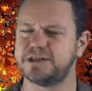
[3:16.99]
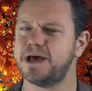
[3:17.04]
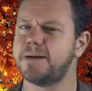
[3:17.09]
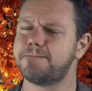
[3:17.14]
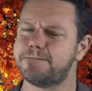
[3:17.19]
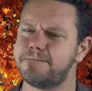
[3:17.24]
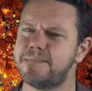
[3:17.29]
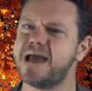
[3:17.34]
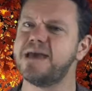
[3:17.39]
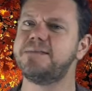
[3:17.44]
That
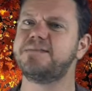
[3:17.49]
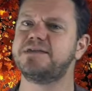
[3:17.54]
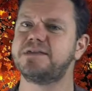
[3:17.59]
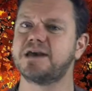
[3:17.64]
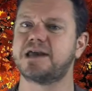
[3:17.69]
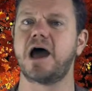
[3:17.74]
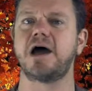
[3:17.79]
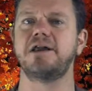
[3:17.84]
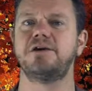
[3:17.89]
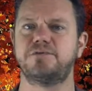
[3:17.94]
may be the
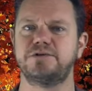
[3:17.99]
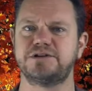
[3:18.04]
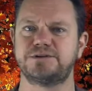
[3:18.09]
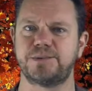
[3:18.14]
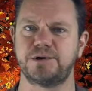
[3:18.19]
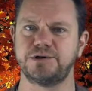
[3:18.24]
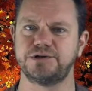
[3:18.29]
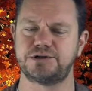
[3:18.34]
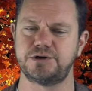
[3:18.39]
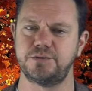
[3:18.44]
kind of
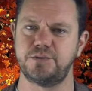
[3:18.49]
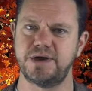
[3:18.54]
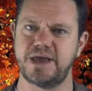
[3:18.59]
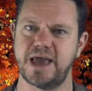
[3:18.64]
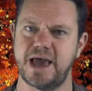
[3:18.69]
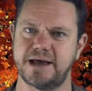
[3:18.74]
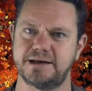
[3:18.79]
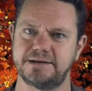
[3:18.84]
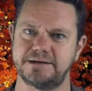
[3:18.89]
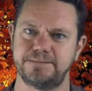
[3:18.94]
response that we
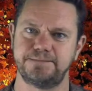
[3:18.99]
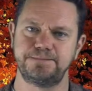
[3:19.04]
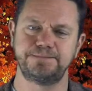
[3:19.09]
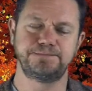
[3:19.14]
get.